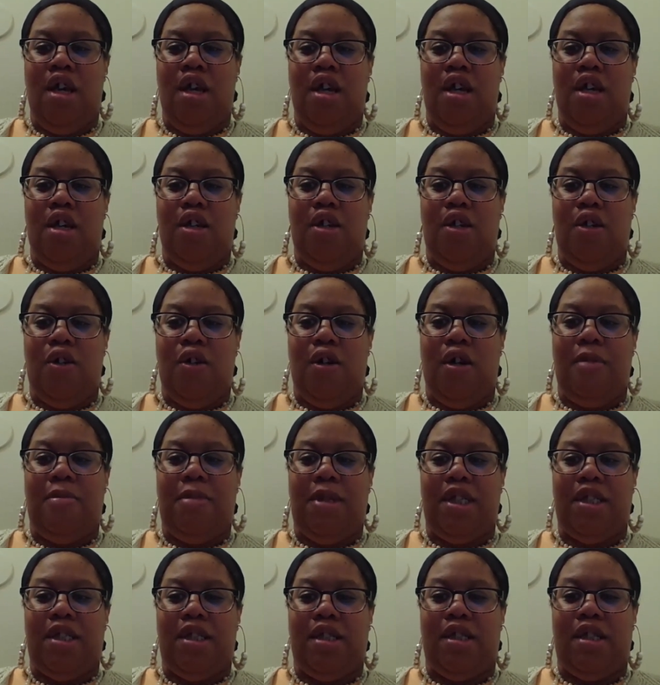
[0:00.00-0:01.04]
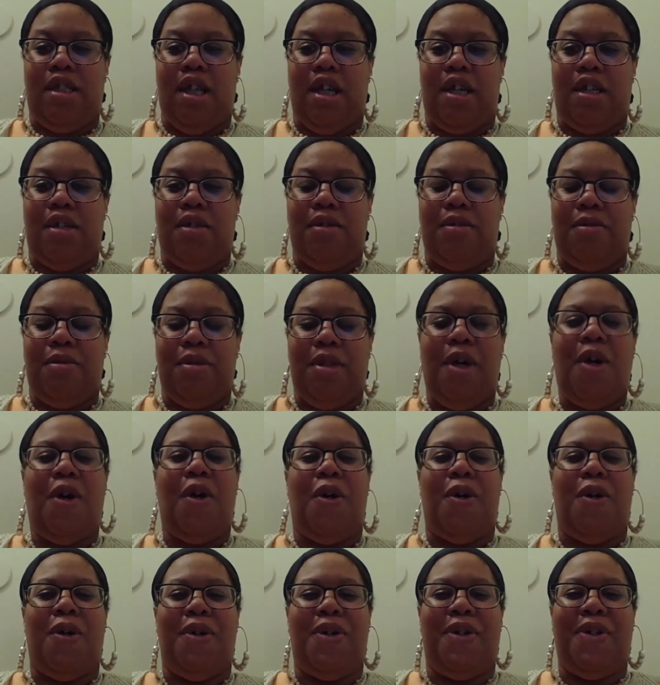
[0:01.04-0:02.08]
You're a blessing. Thank you.
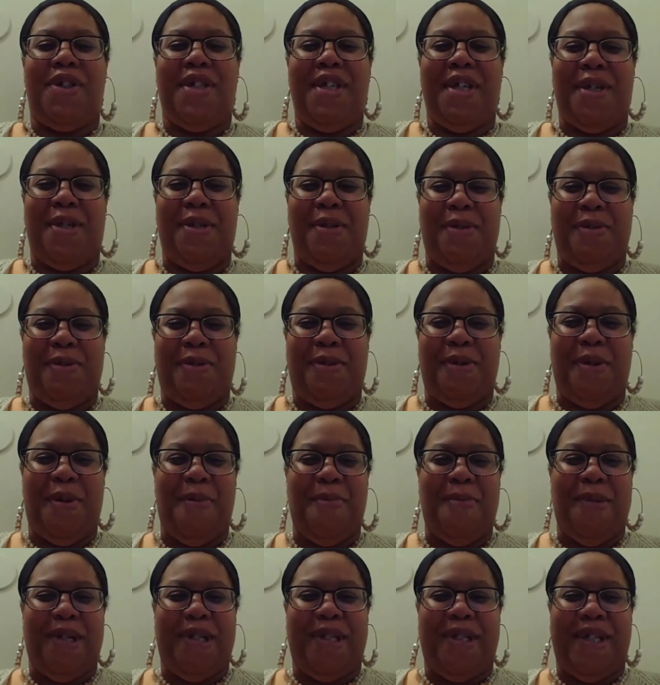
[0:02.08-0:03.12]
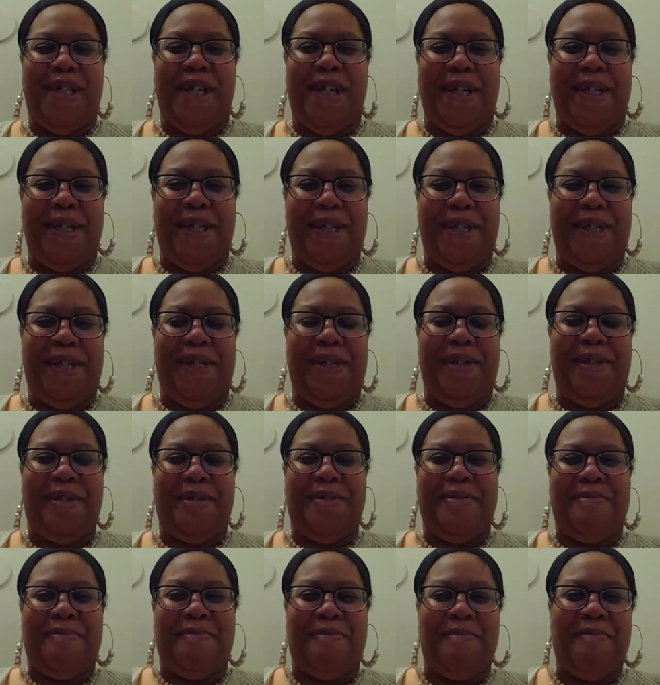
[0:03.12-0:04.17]
Oh, thank you so much, lady.
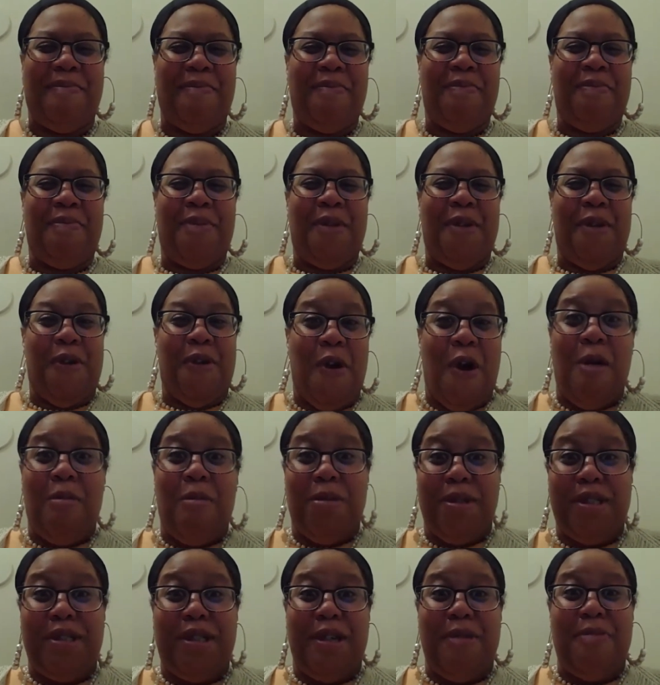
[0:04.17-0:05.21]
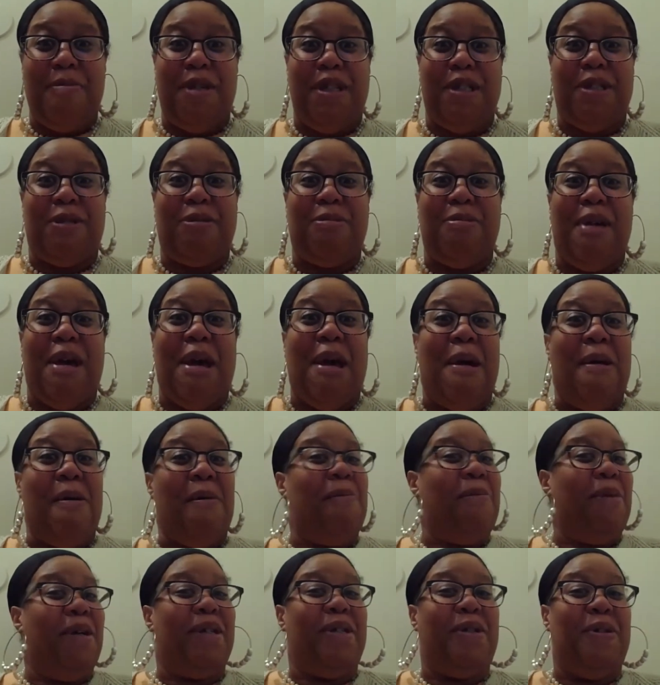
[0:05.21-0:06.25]
You almost getting me to smile,
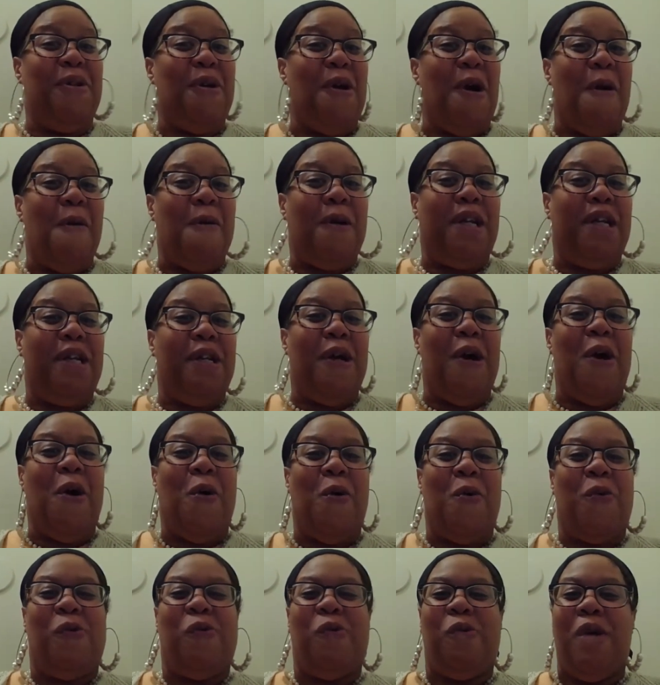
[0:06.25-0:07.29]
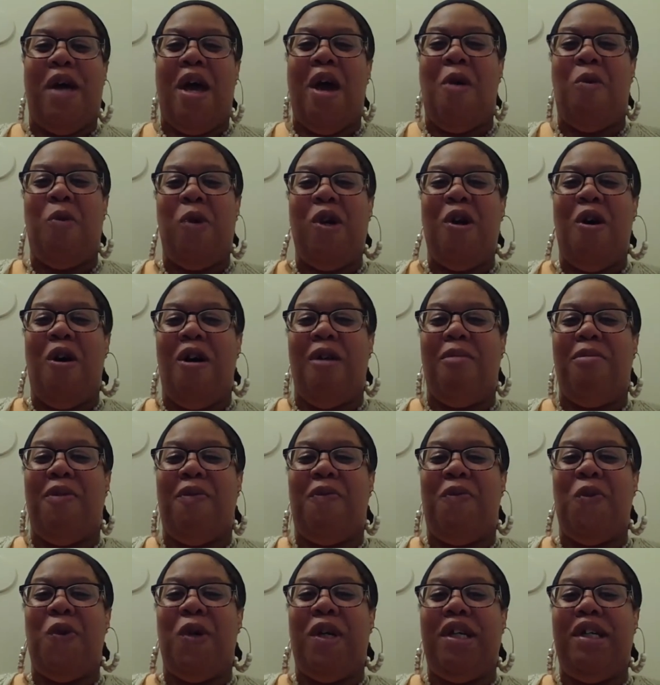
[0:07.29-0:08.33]
but you already know how we are
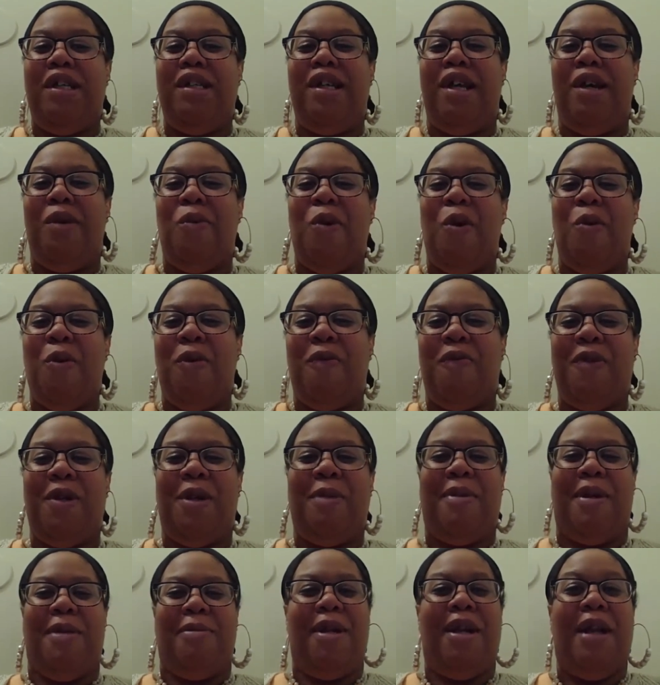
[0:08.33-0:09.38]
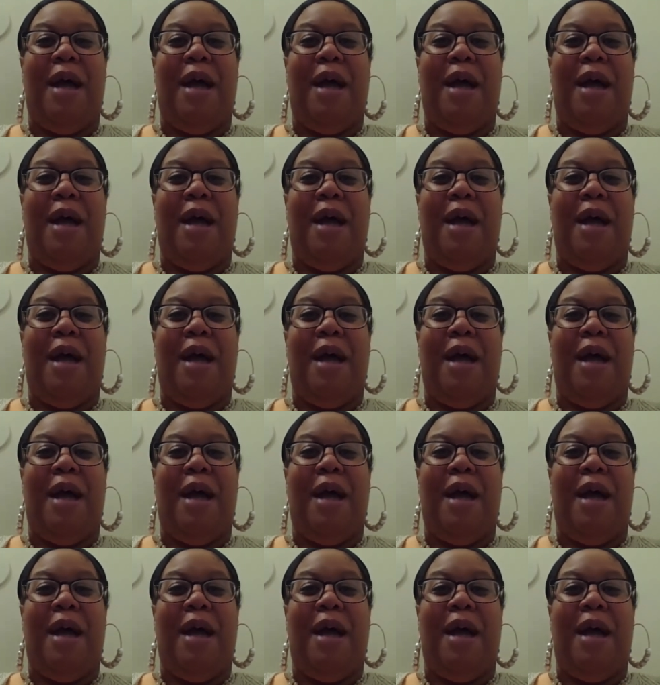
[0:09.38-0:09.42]
before eating and what we feel about it.